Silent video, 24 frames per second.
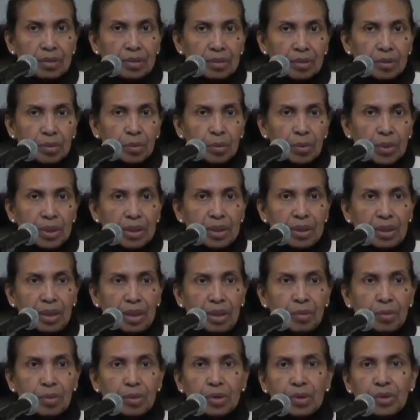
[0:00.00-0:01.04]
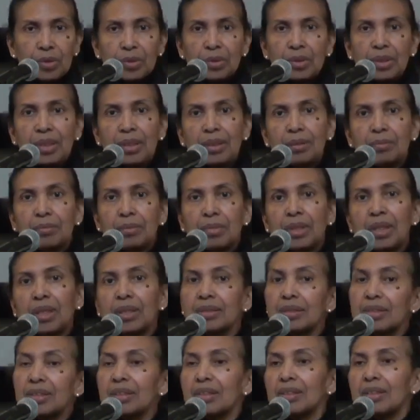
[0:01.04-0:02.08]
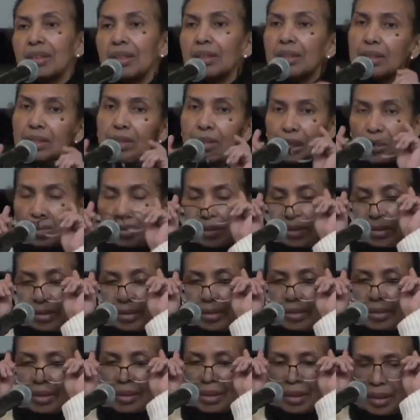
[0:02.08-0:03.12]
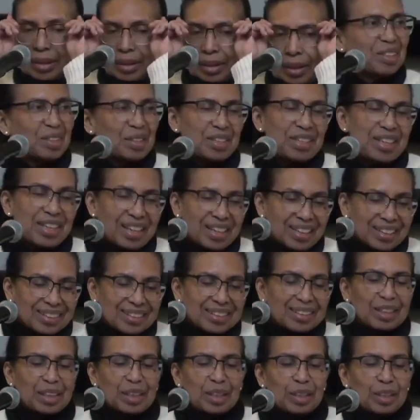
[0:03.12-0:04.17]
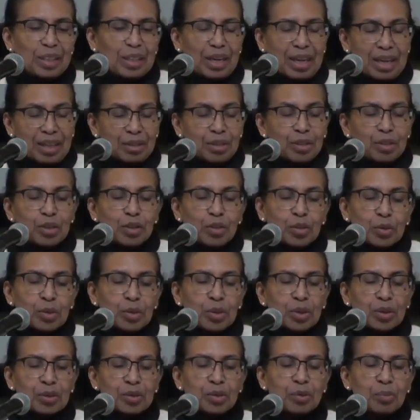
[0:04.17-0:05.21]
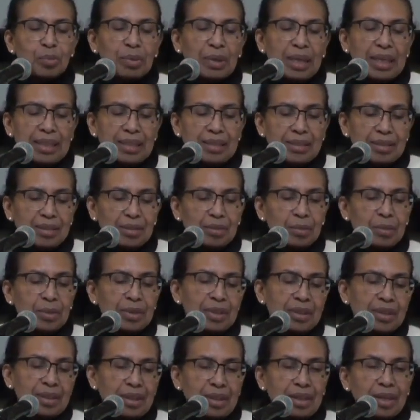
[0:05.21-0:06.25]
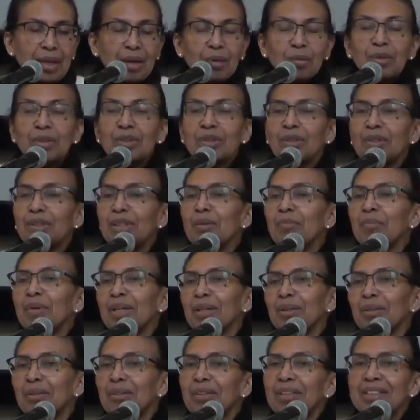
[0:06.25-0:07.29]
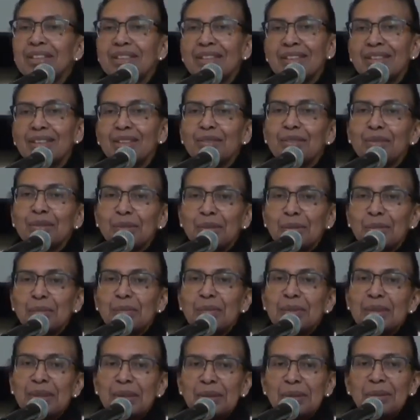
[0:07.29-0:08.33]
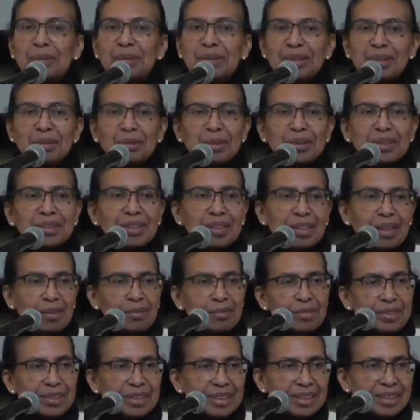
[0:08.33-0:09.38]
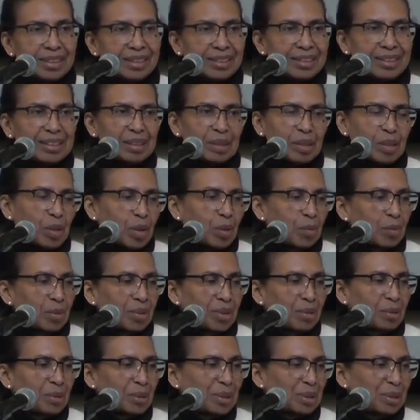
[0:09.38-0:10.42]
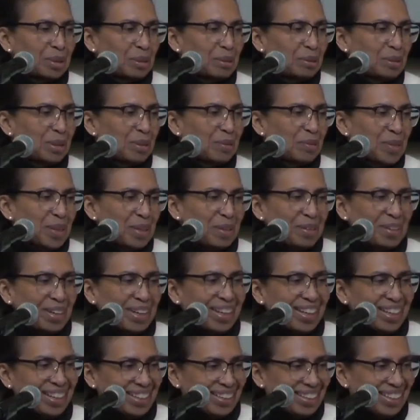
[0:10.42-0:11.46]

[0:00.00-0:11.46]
so we are able to um, understand each other. So yes, and I used to go to places where I was the only minority in the room when there were conferences, but there was always Mary,